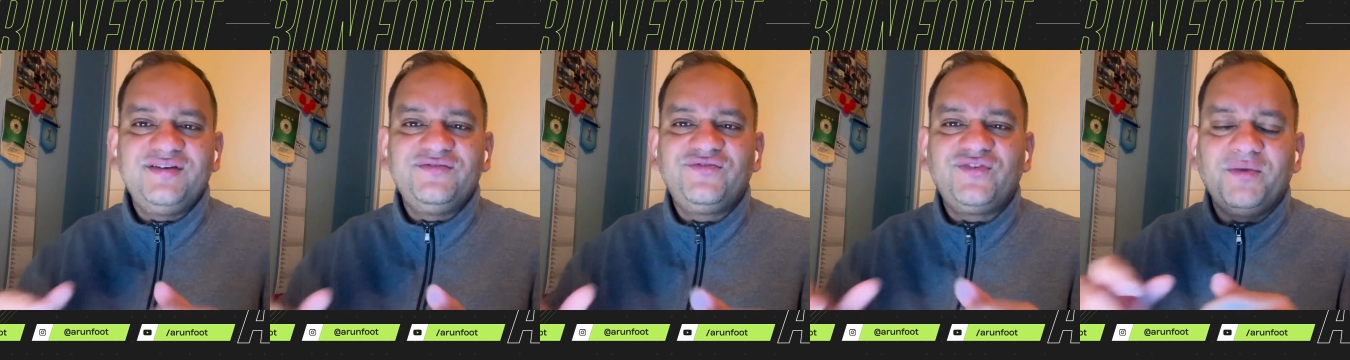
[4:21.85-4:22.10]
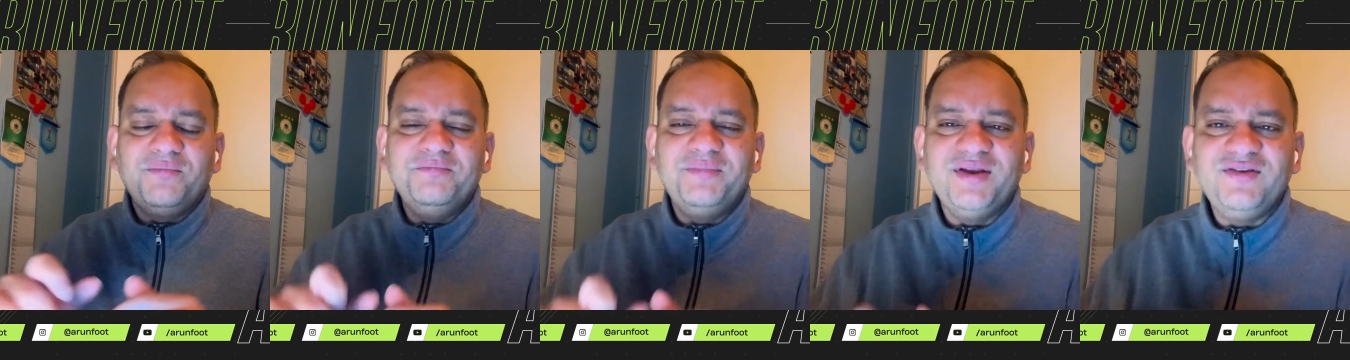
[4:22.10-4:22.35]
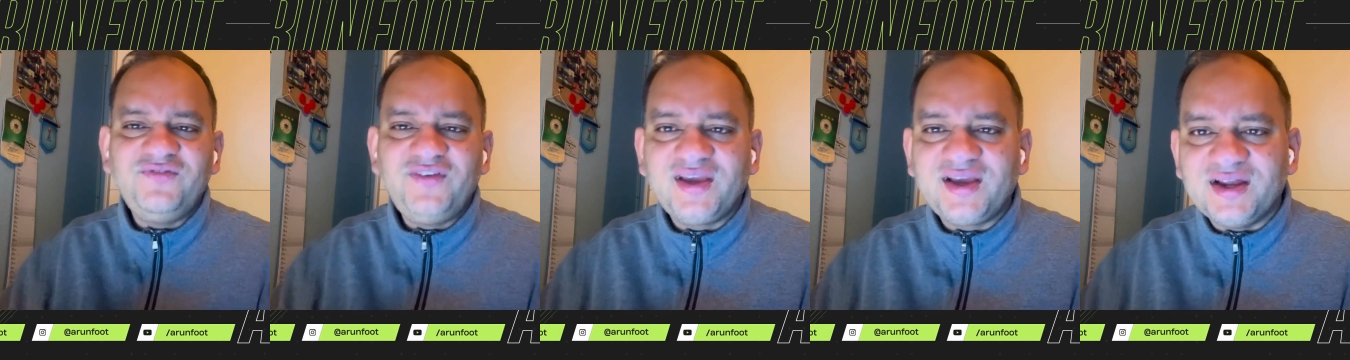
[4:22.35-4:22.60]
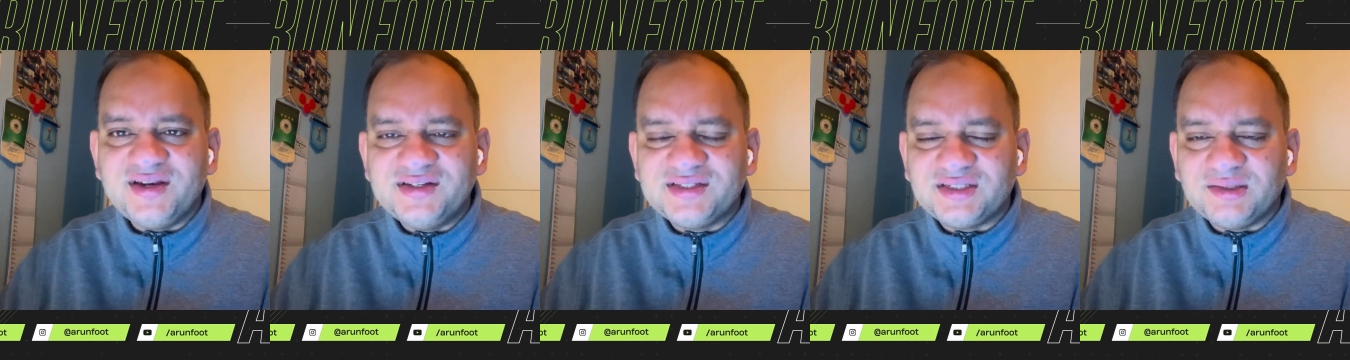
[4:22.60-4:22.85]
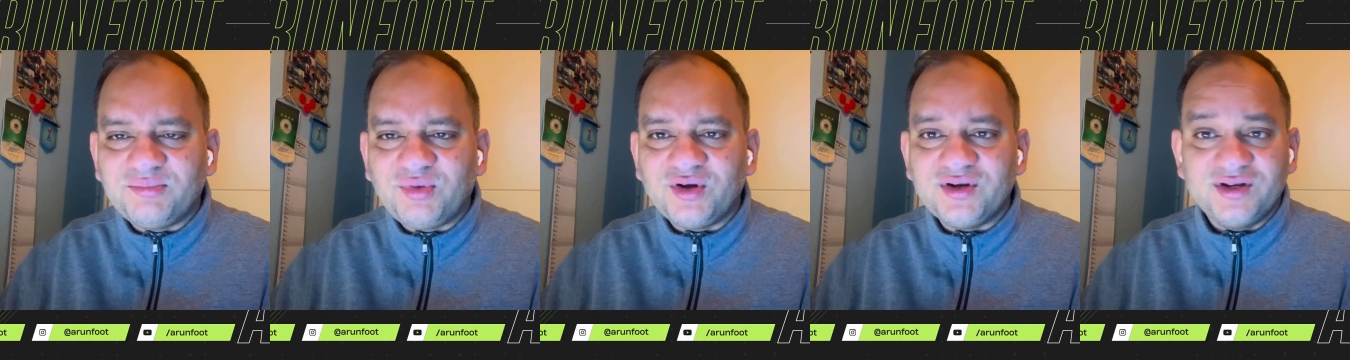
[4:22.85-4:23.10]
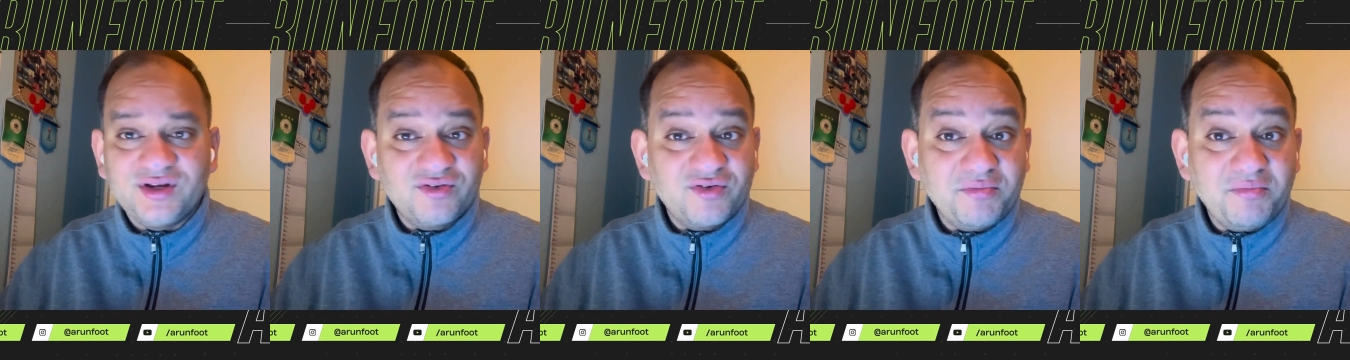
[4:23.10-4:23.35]
from Benfica Lissabon
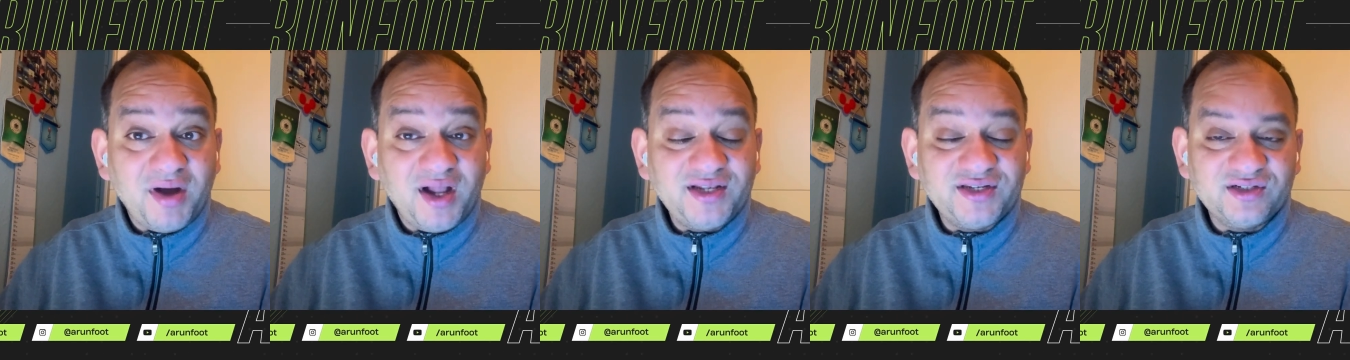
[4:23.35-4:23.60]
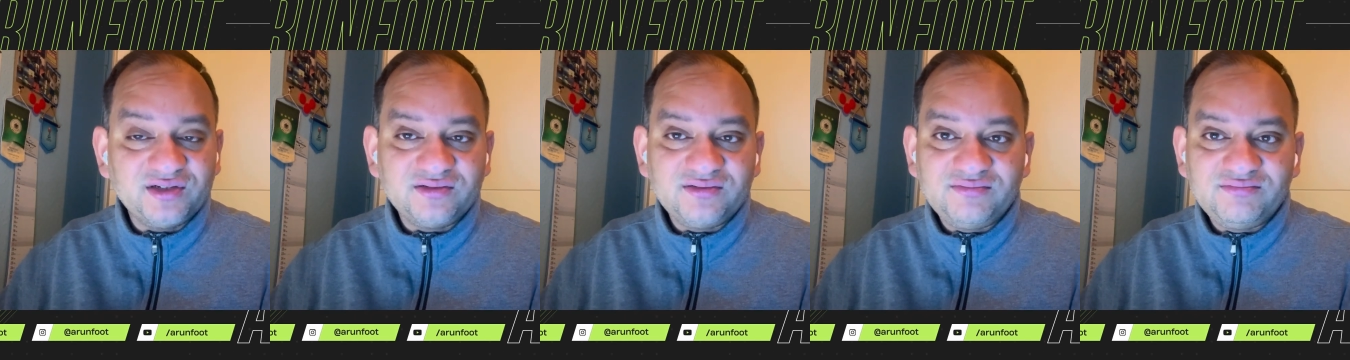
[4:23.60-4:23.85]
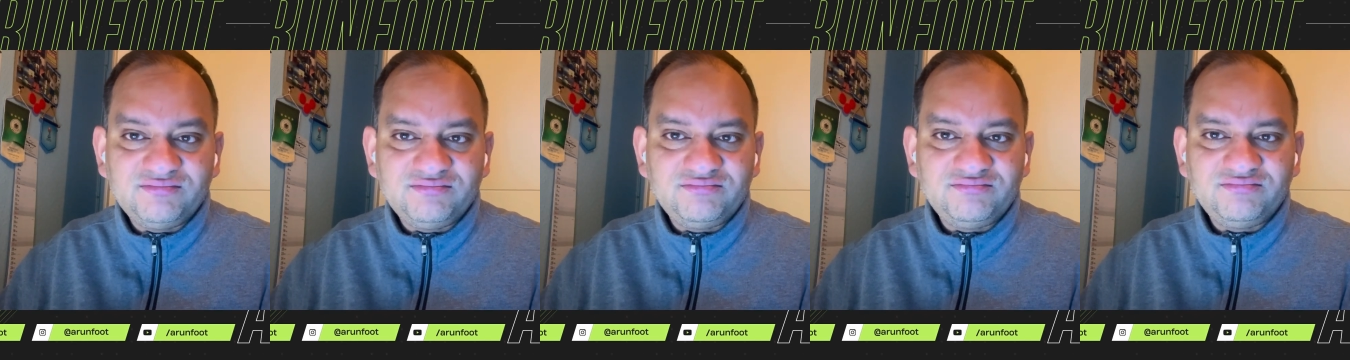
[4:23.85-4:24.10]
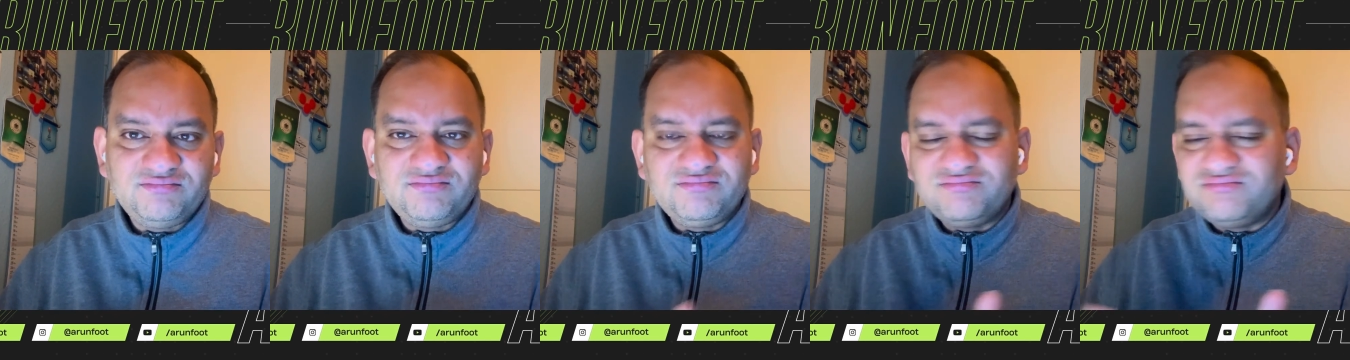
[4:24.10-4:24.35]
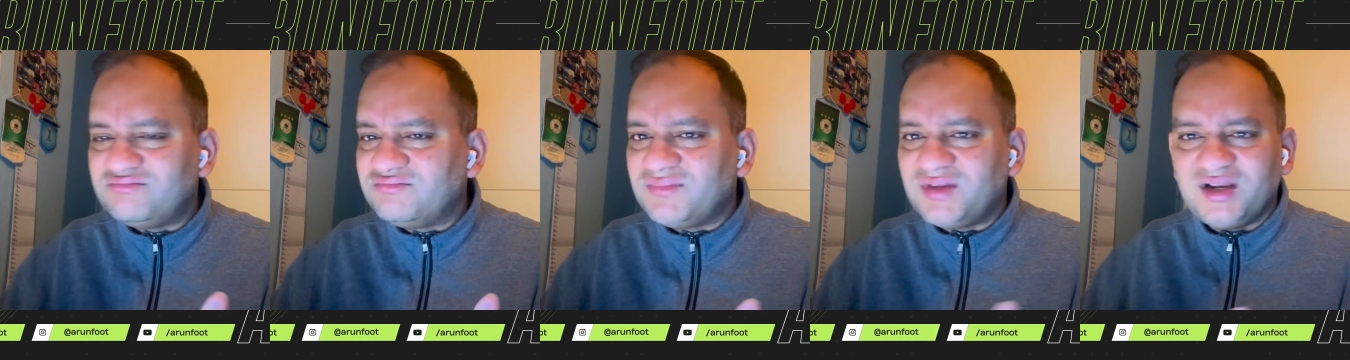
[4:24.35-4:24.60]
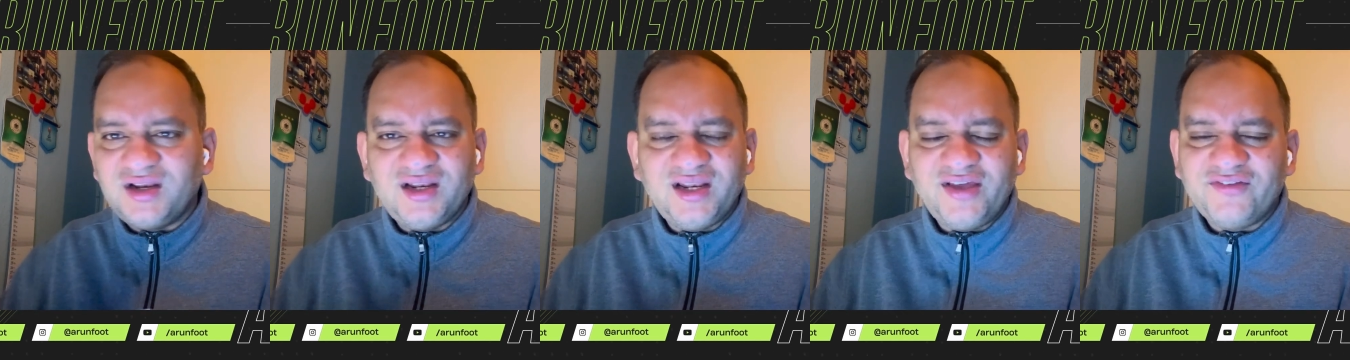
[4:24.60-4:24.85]
in Grimaldo,
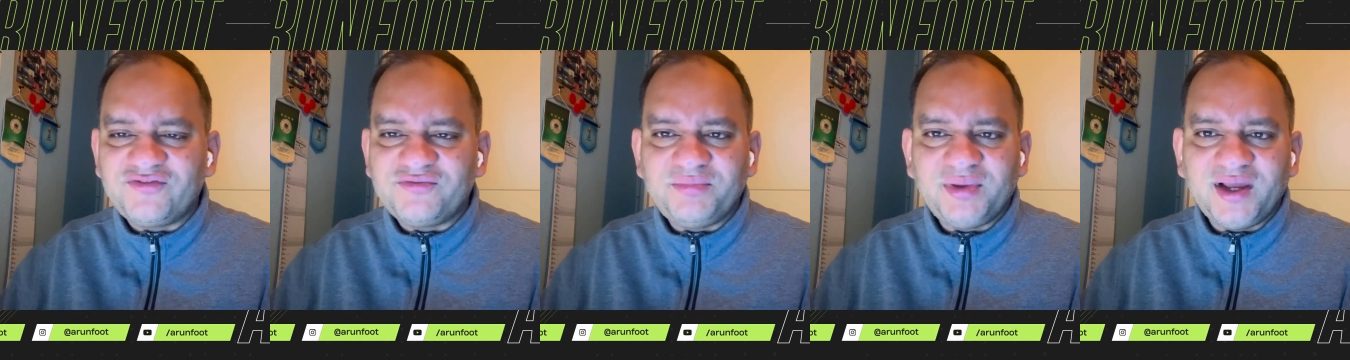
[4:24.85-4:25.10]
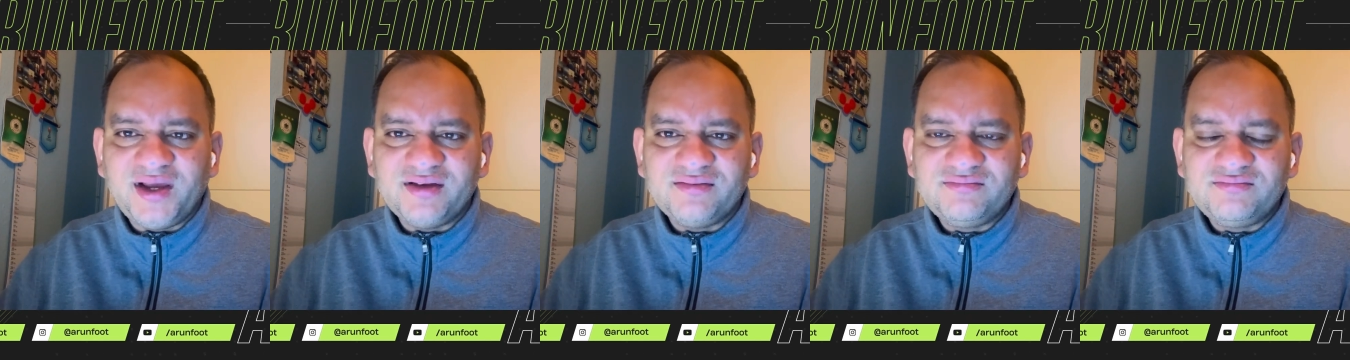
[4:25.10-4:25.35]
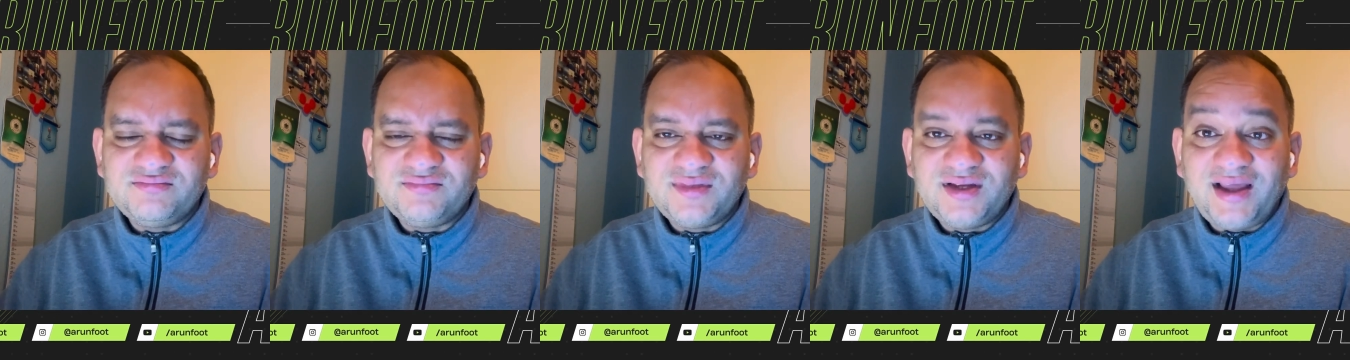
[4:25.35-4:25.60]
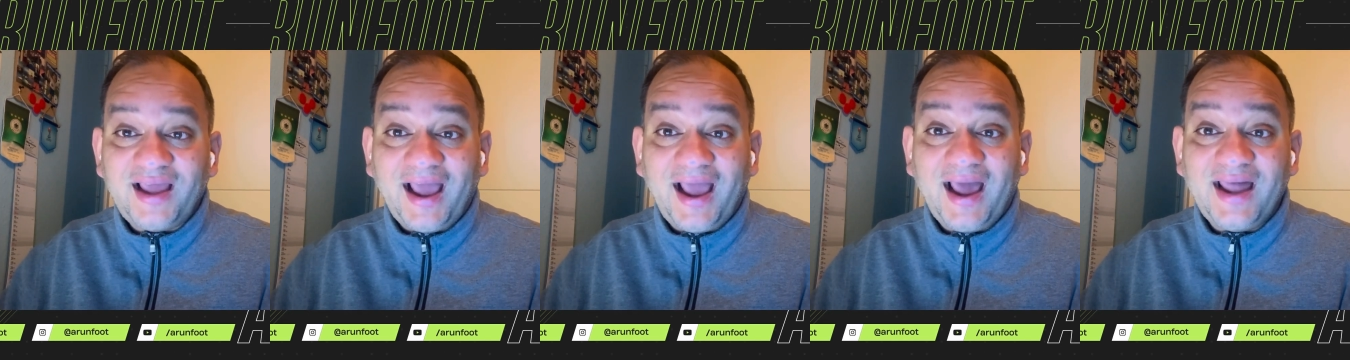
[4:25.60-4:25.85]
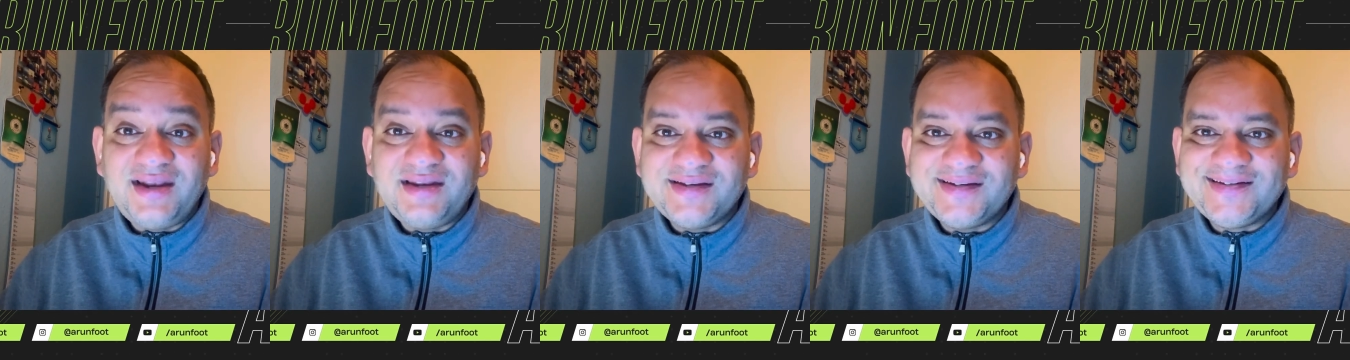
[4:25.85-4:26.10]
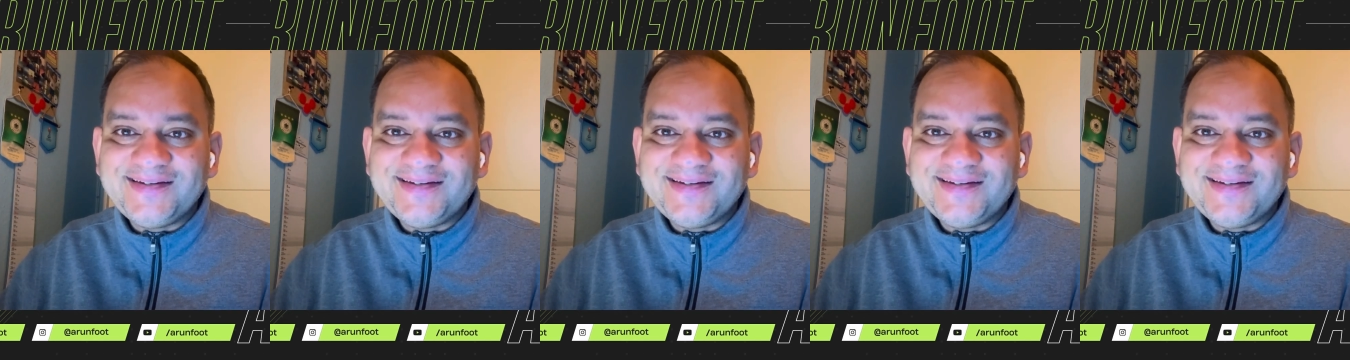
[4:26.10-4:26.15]
left player. And